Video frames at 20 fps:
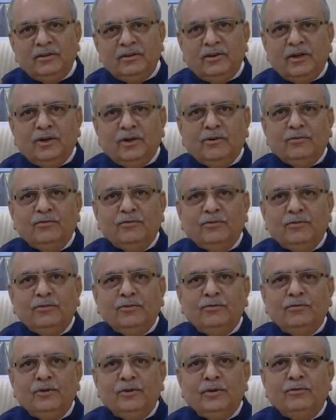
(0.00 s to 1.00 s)
Then, of
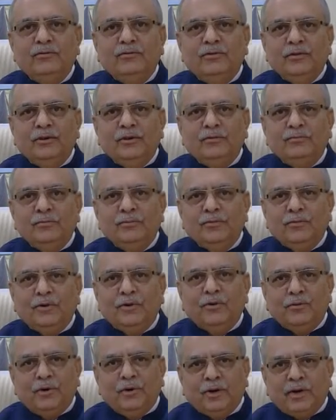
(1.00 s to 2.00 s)
course, we
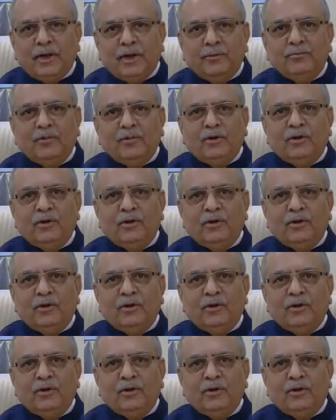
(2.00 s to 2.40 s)
kept